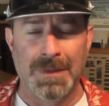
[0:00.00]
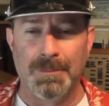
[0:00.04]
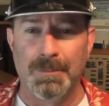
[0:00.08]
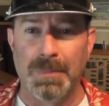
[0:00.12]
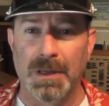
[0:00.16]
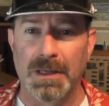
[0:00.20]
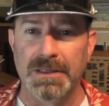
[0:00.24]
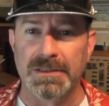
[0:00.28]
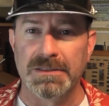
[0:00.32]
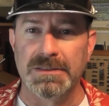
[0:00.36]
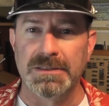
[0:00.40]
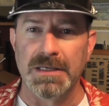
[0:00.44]

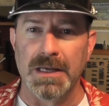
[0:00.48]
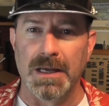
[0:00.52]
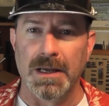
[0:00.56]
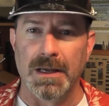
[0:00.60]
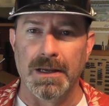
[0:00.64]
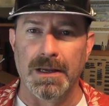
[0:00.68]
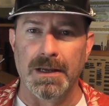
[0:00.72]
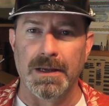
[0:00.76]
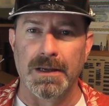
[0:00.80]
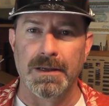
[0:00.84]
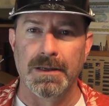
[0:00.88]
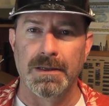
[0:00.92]
But
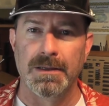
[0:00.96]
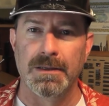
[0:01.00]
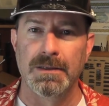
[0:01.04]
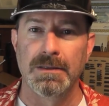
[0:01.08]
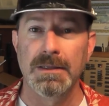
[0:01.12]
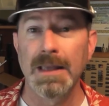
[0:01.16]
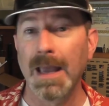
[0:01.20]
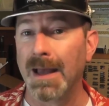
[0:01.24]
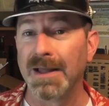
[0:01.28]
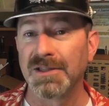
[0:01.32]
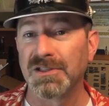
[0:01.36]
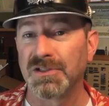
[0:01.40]
uh,
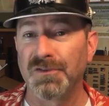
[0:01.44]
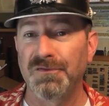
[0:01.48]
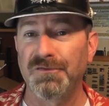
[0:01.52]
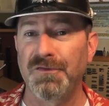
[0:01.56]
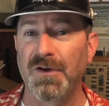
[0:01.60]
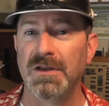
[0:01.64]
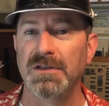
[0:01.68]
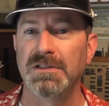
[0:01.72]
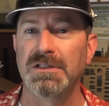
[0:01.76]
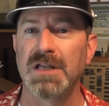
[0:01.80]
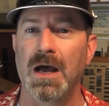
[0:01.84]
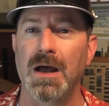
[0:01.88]
yeah, it's a
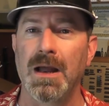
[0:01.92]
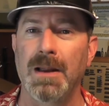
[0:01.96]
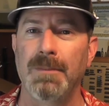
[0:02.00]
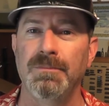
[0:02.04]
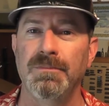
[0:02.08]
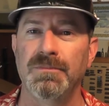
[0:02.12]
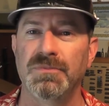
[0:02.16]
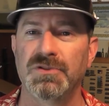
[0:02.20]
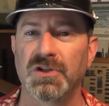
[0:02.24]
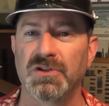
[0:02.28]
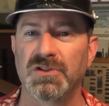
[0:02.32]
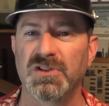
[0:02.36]
fun
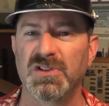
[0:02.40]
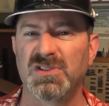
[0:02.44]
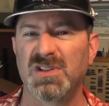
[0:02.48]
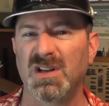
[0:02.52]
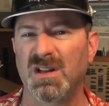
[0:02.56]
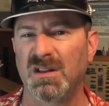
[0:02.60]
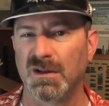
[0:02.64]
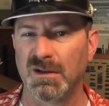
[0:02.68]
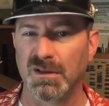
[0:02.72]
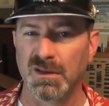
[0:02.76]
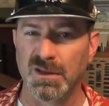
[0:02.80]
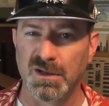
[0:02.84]
time. So just
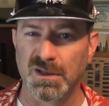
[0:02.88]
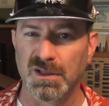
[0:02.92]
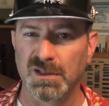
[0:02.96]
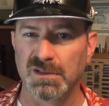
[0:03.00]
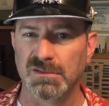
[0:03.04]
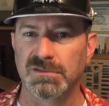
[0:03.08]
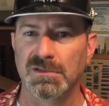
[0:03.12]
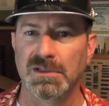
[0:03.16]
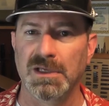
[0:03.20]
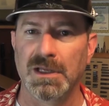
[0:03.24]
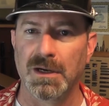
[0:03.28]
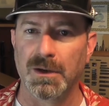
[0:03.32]
another
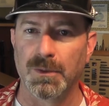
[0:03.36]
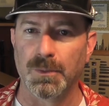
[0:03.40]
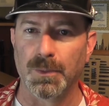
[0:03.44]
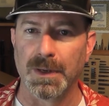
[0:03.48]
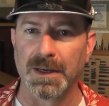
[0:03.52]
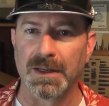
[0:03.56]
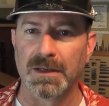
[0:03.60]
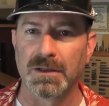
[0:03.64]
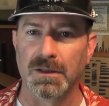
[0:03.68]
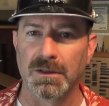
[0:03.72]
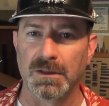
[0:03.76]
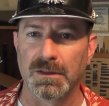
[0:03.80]
little, you know,
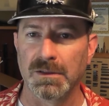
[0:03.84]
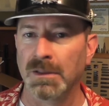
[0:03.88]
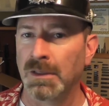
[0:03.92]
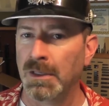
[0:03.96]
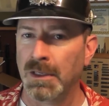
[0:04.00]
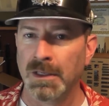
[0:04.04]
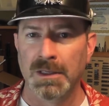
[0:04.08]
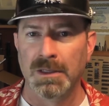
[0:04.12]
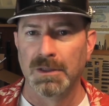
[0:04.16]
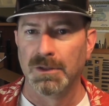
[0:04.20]
wrinkle.